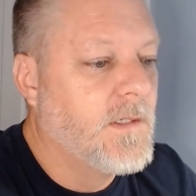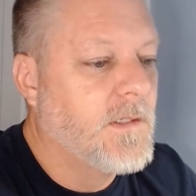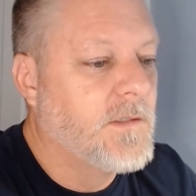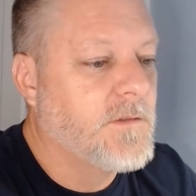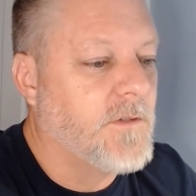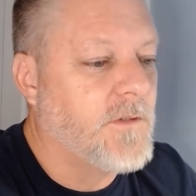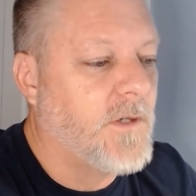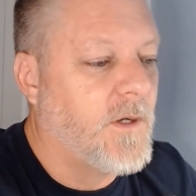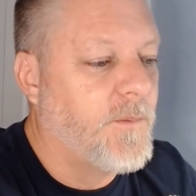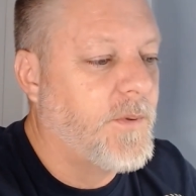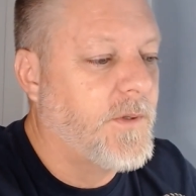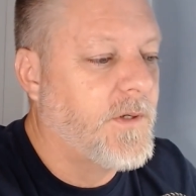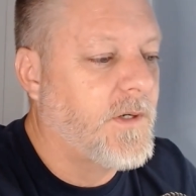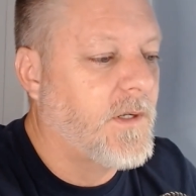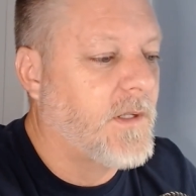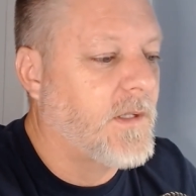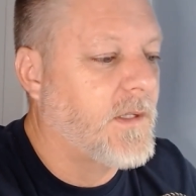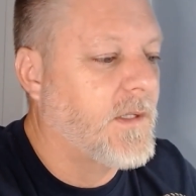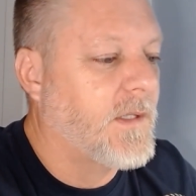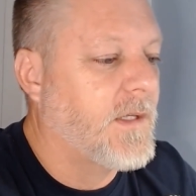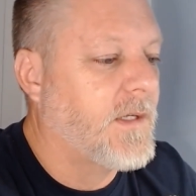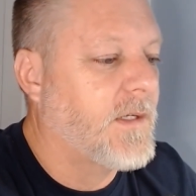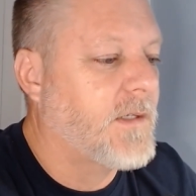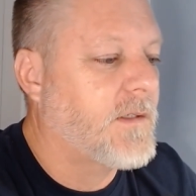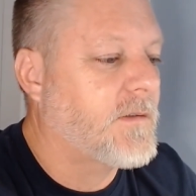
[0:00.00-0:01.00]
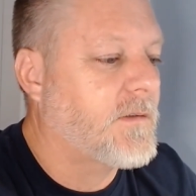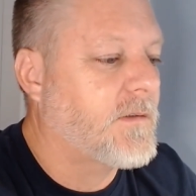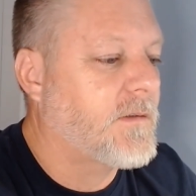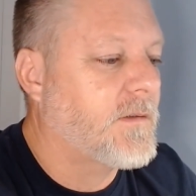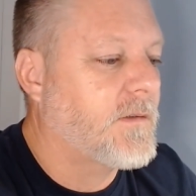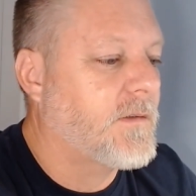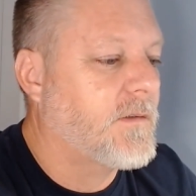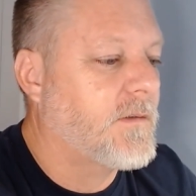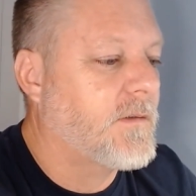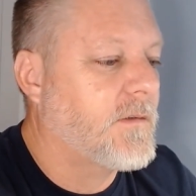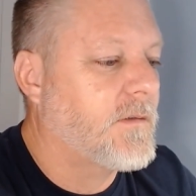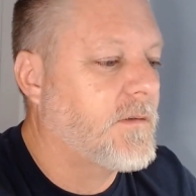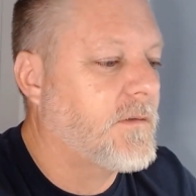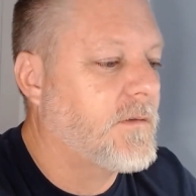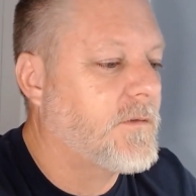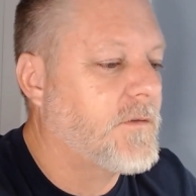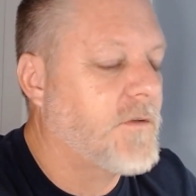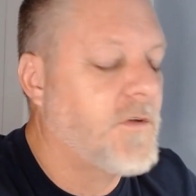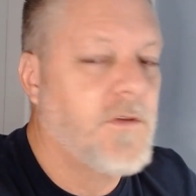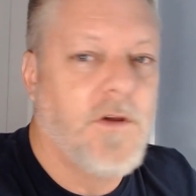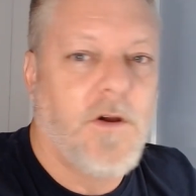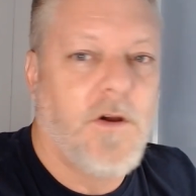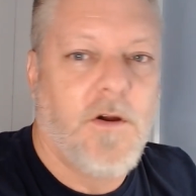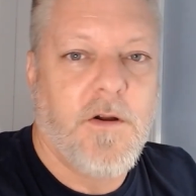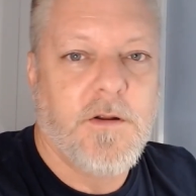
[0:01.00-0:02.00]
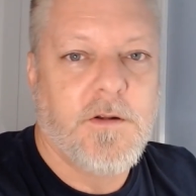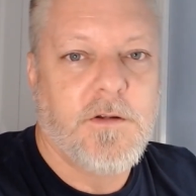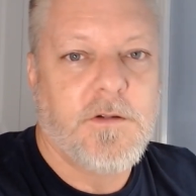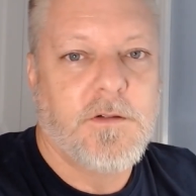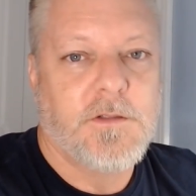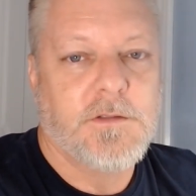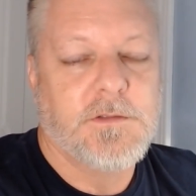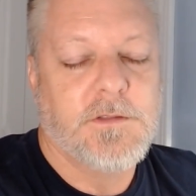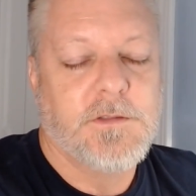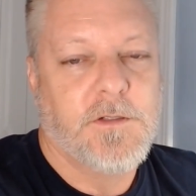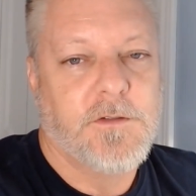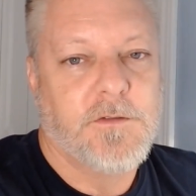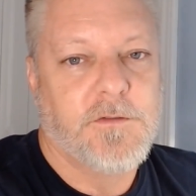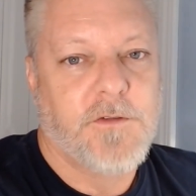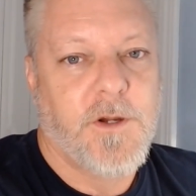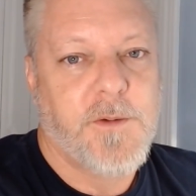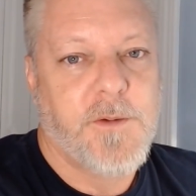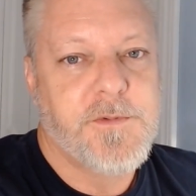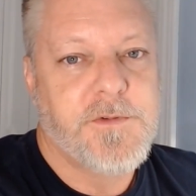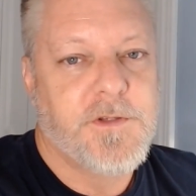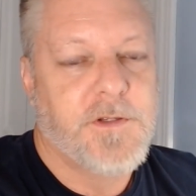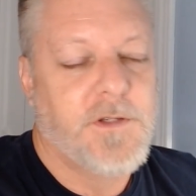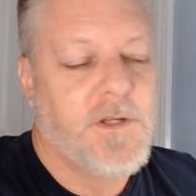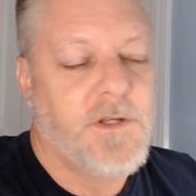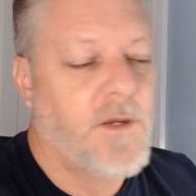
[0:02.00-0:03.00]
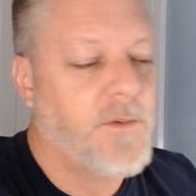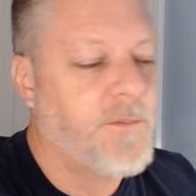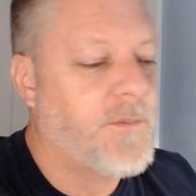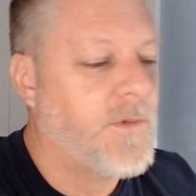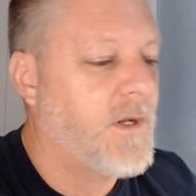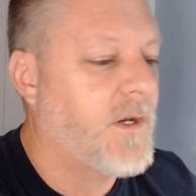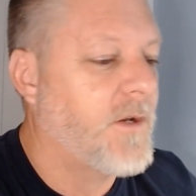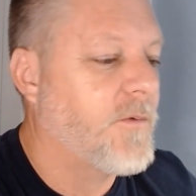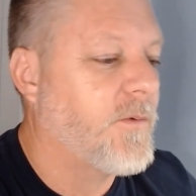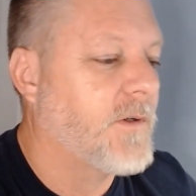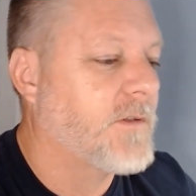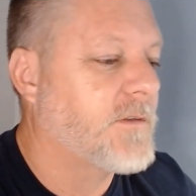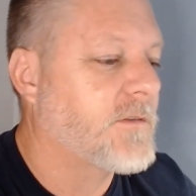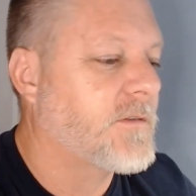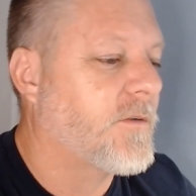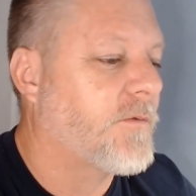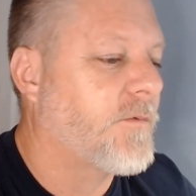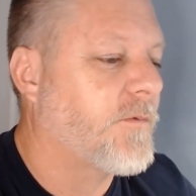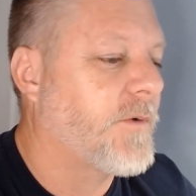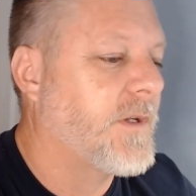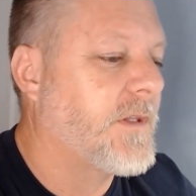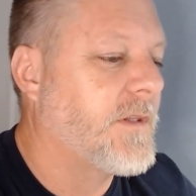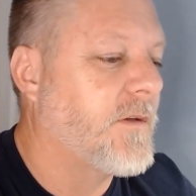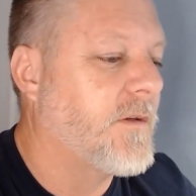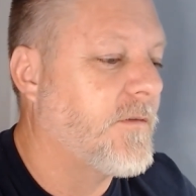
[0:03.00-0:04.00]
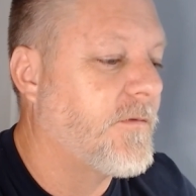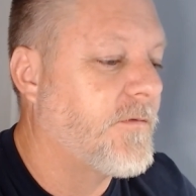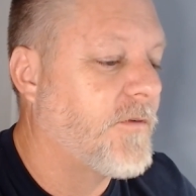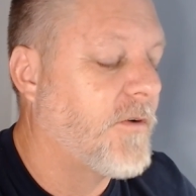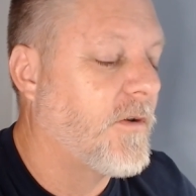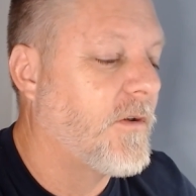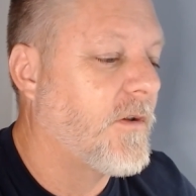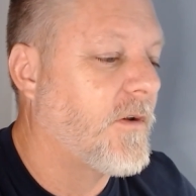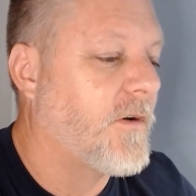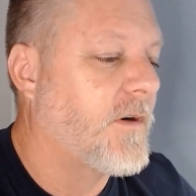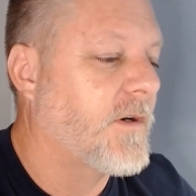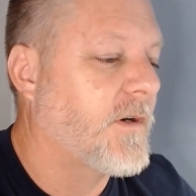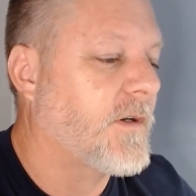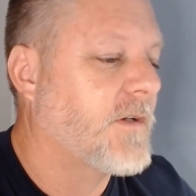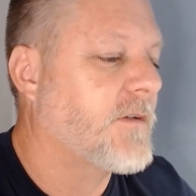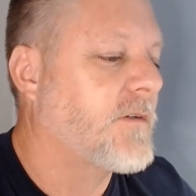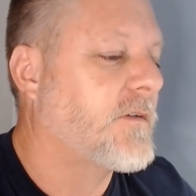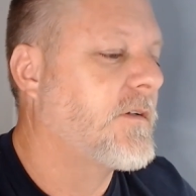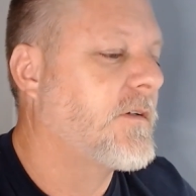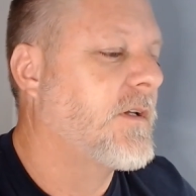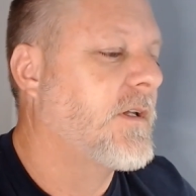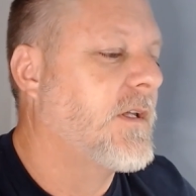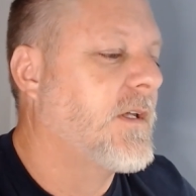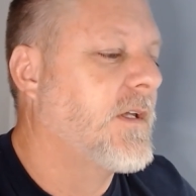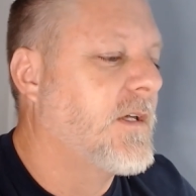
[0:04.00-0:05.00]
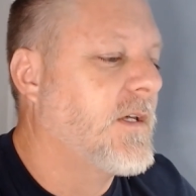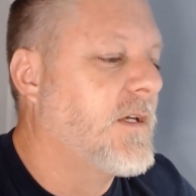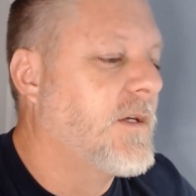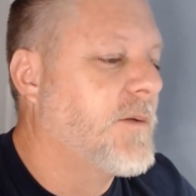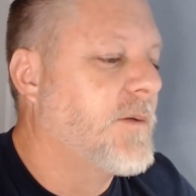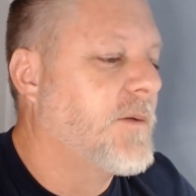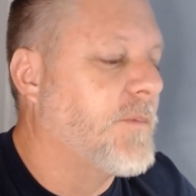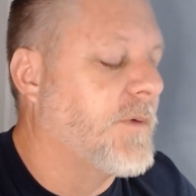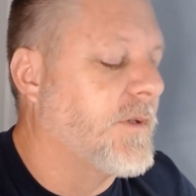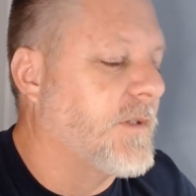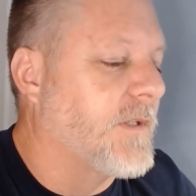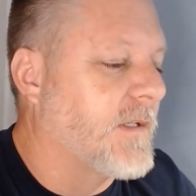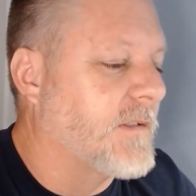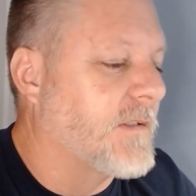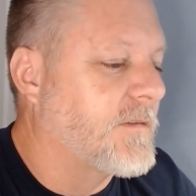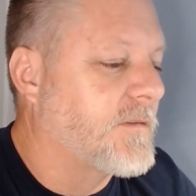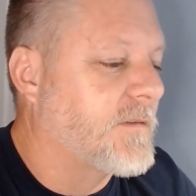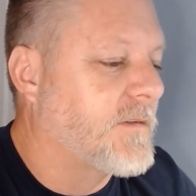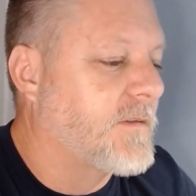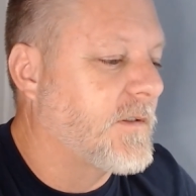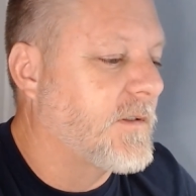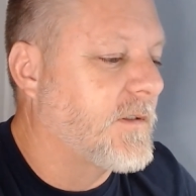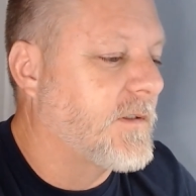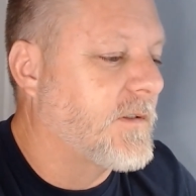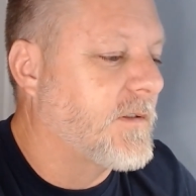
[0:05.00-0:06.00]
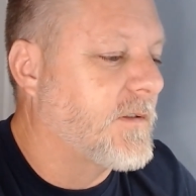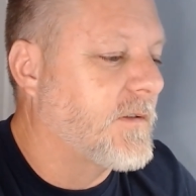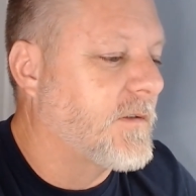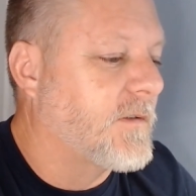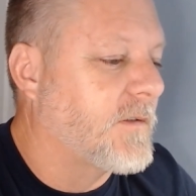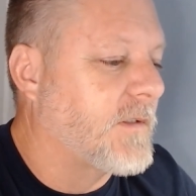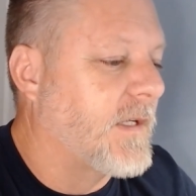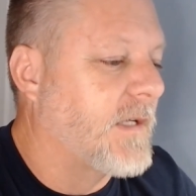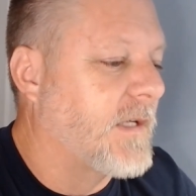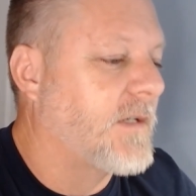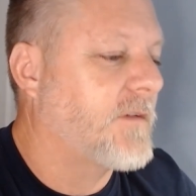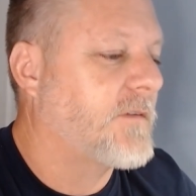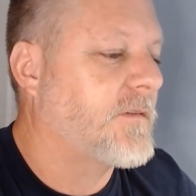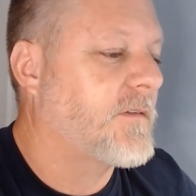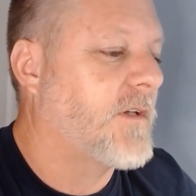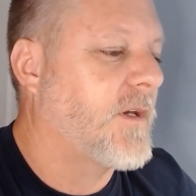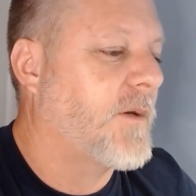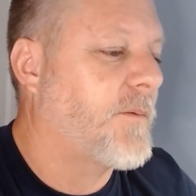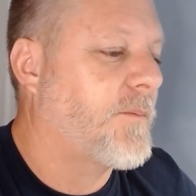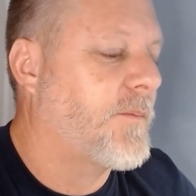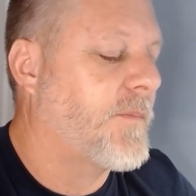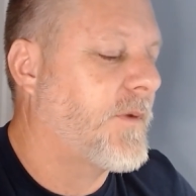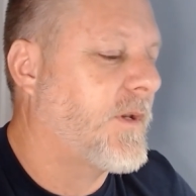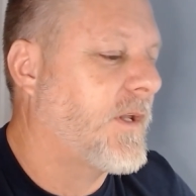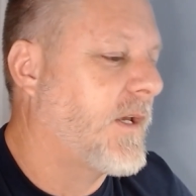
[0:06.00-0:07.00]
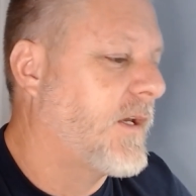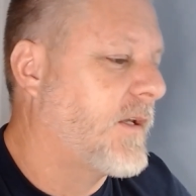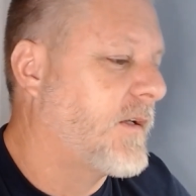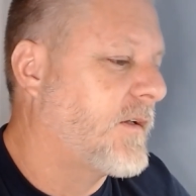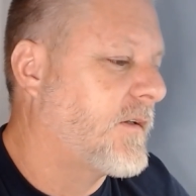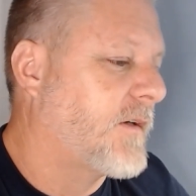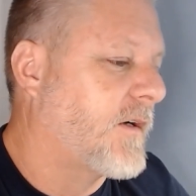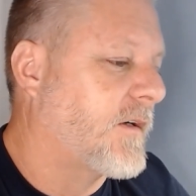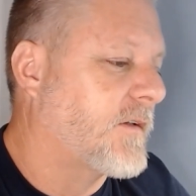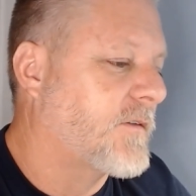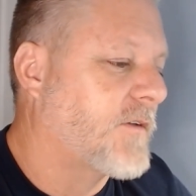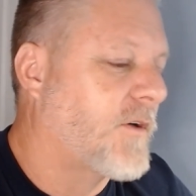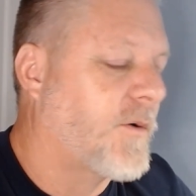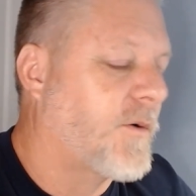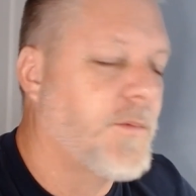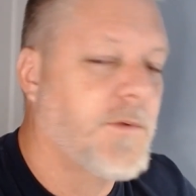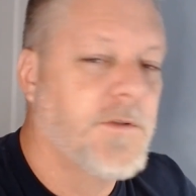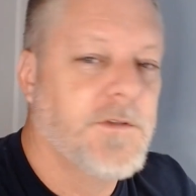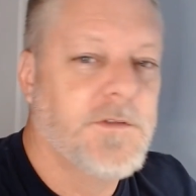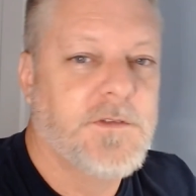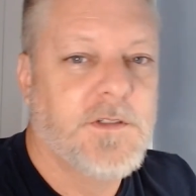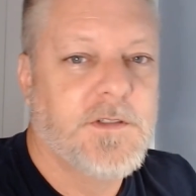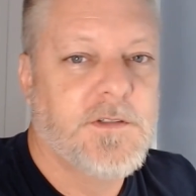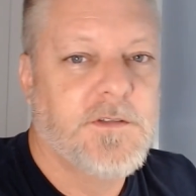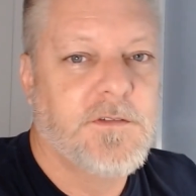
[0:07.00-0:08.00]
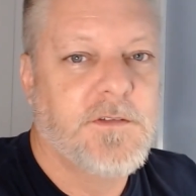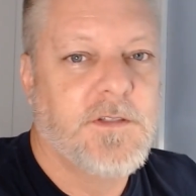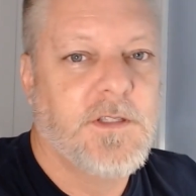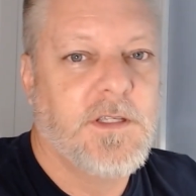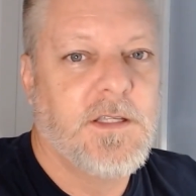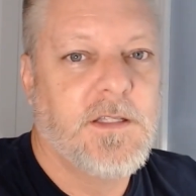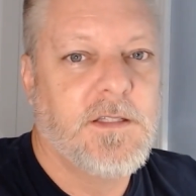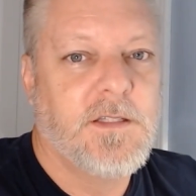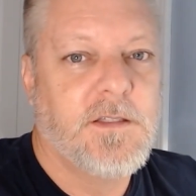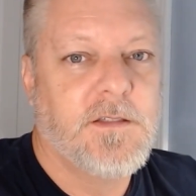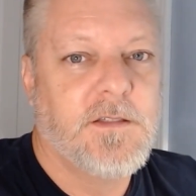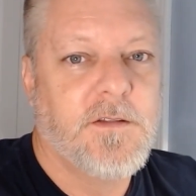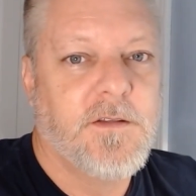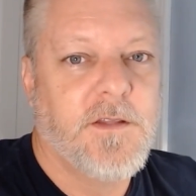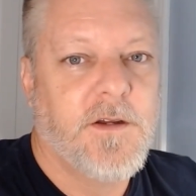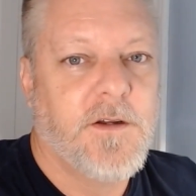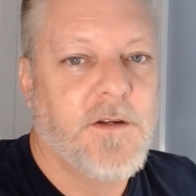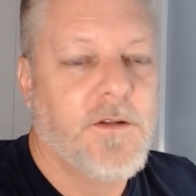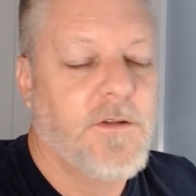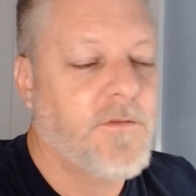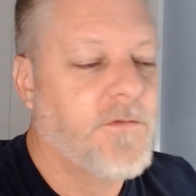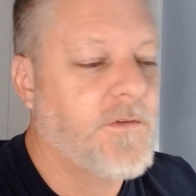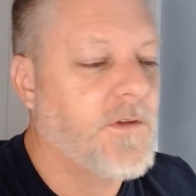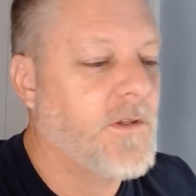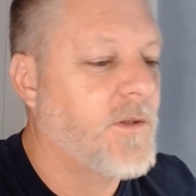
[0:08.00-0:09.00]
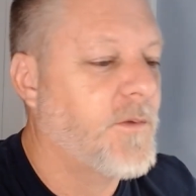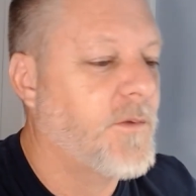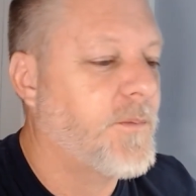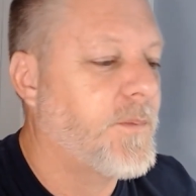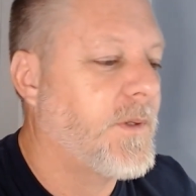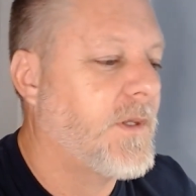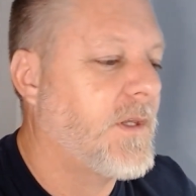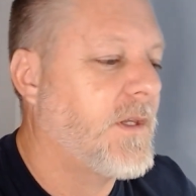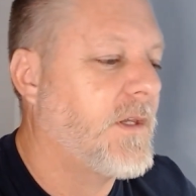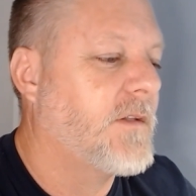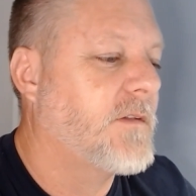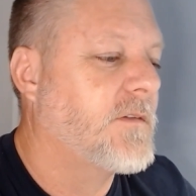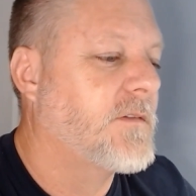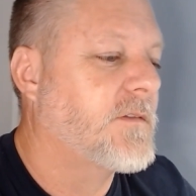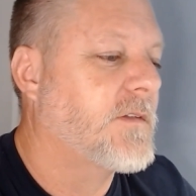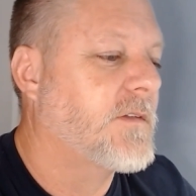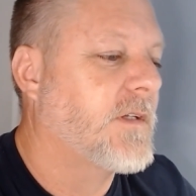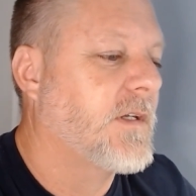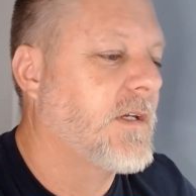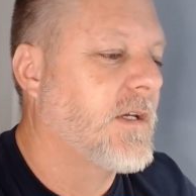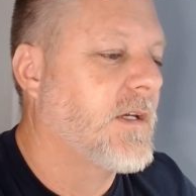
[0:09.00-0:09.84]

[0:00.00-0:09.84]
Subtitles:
So I'll put a link to the article in the description. Anybody wants to read the full article? But that's the latest update, October 16th, there in the Philippines.